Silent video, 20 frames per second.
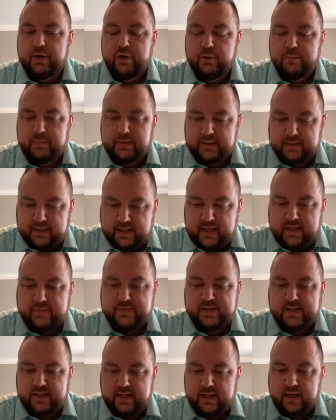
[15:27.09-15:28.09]
who
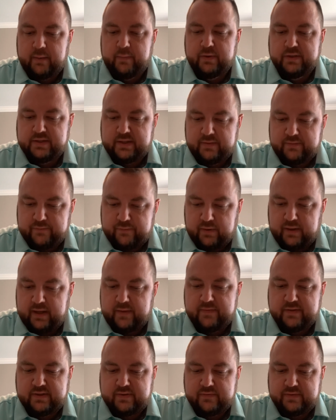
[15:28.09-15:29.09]
believes in him receives
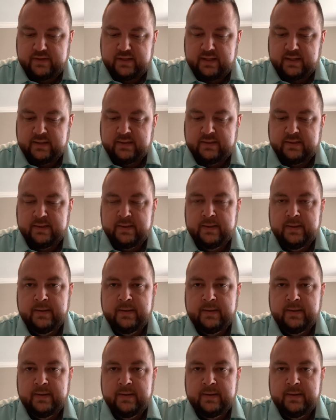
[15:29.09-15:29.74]
forgiveness of sins